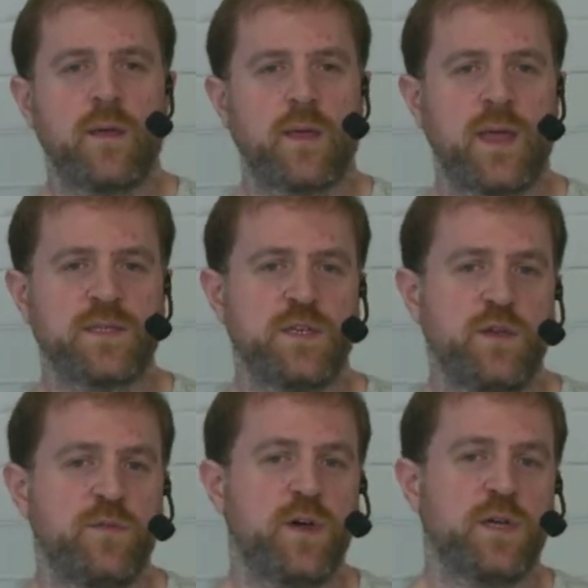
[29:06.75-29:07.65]
get a
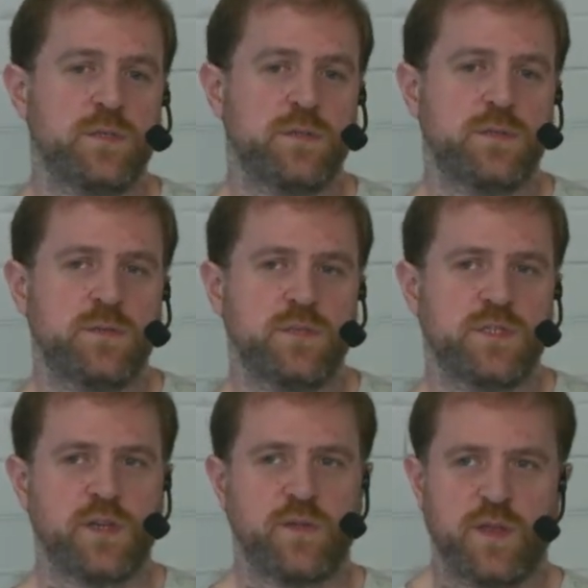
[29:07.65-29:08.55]
new version
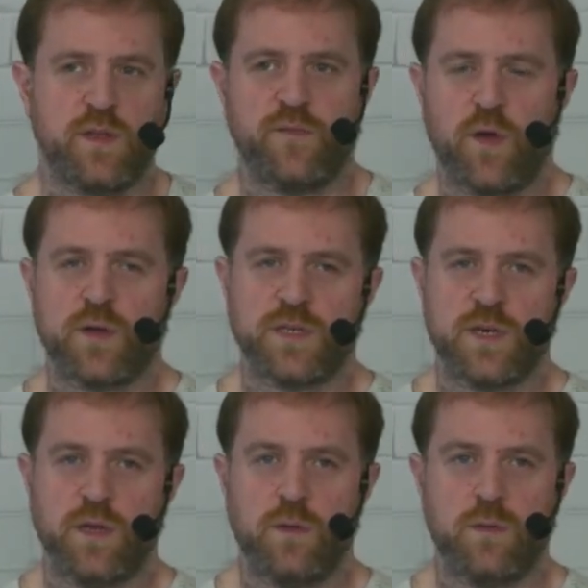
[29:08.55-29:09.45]
so that you've got a
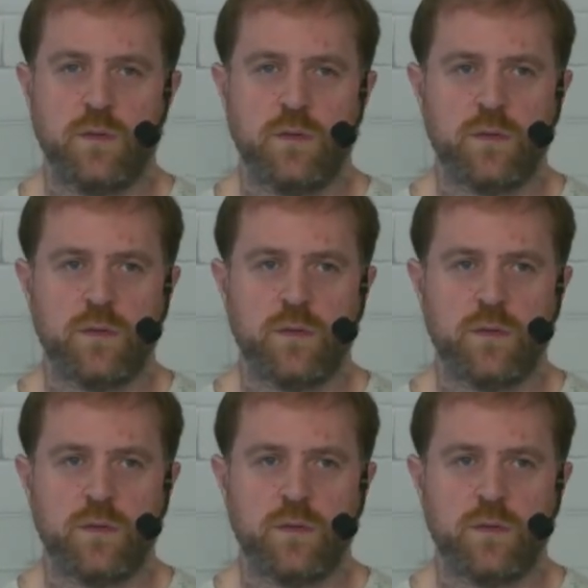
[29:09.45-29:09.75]
new